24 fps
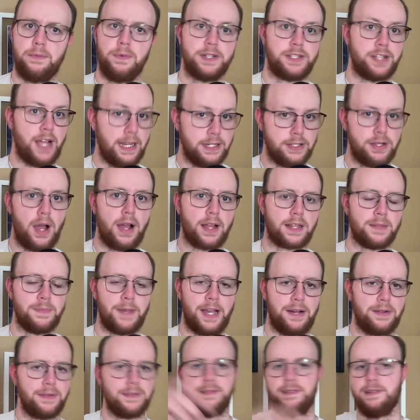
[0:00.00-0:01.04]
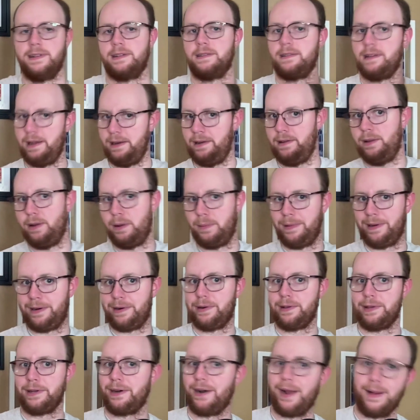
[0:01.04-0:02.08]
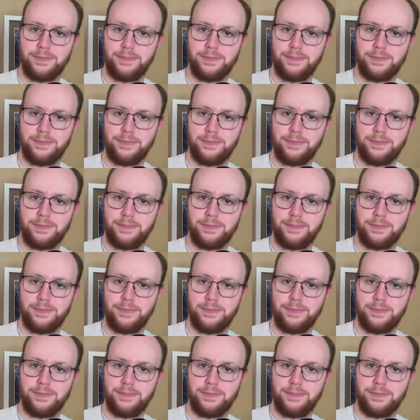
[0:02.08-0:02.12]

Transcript: which I talked about again a little bit earlier.